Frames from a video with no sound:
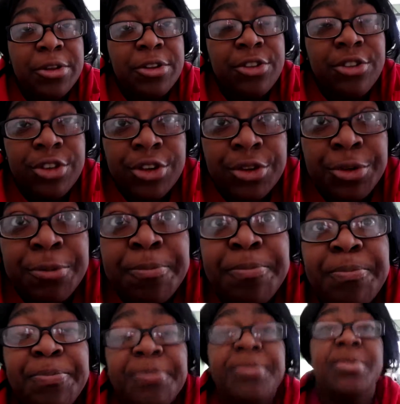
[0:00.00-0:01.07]
So
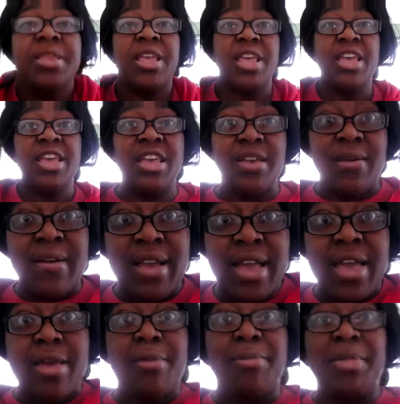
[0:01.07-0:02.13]
here I
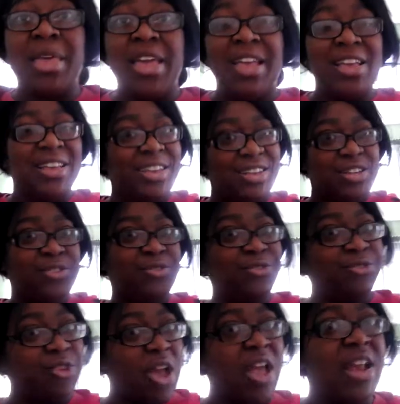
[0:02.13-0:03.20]
am. It's
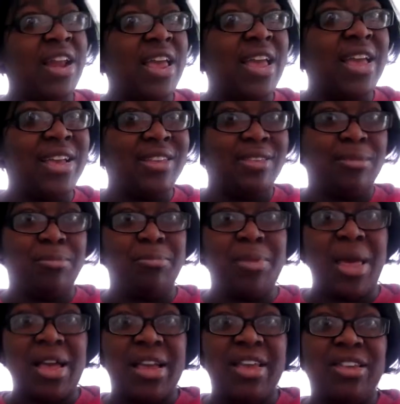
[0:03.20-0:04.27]
Friday, it's
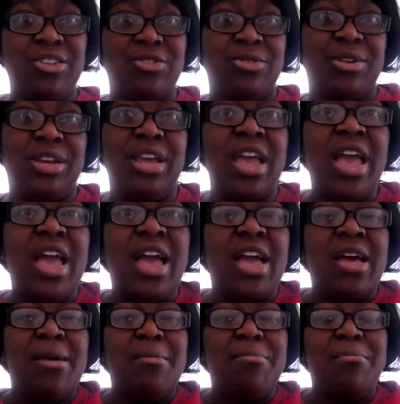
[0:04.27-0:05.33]
Black History
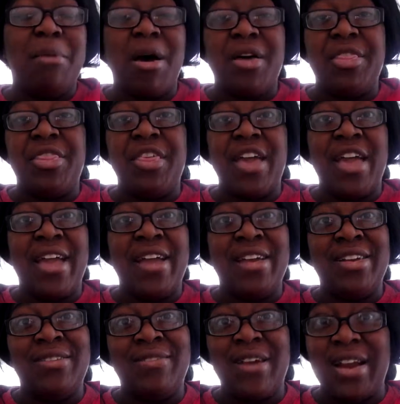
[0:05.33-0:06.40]
Month,
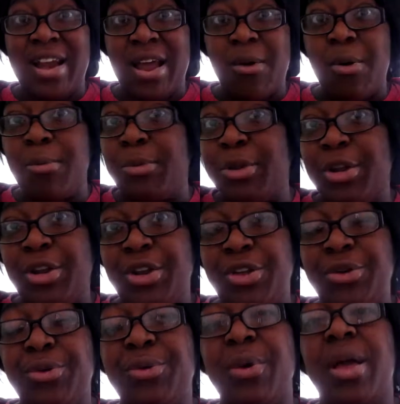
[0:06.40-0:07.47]
and right now I'm going to
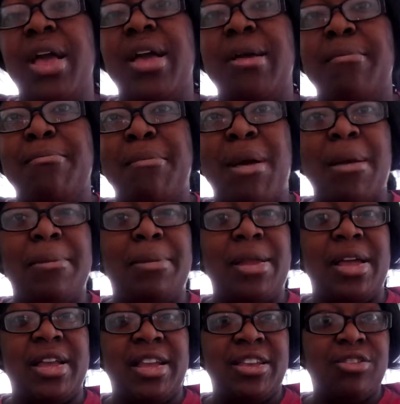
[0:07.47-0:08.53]
do my
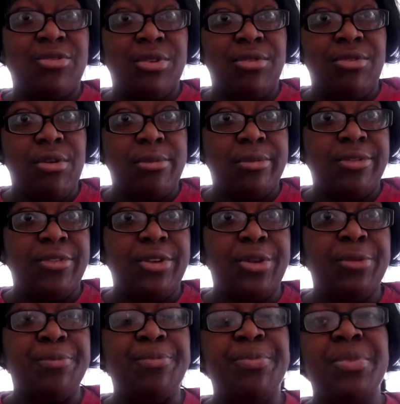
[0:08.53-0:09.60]
Black History film
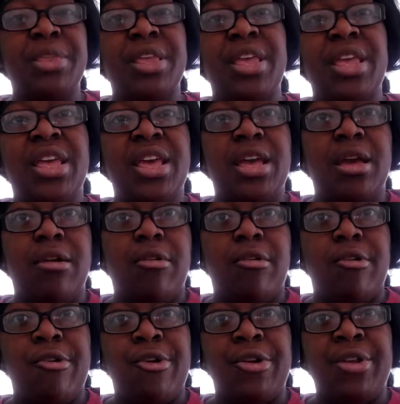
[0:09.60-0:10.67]
review
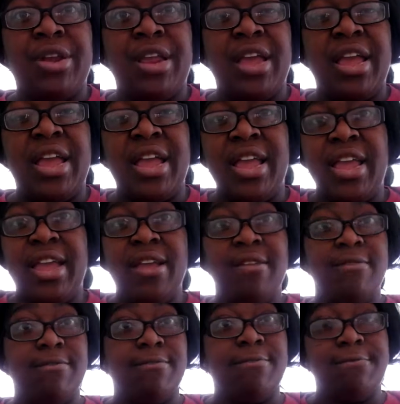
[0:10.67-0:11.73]
on a
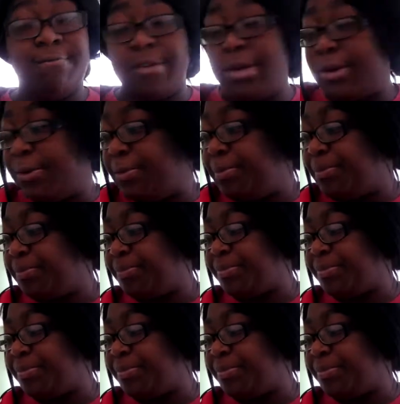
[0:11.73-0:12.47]
film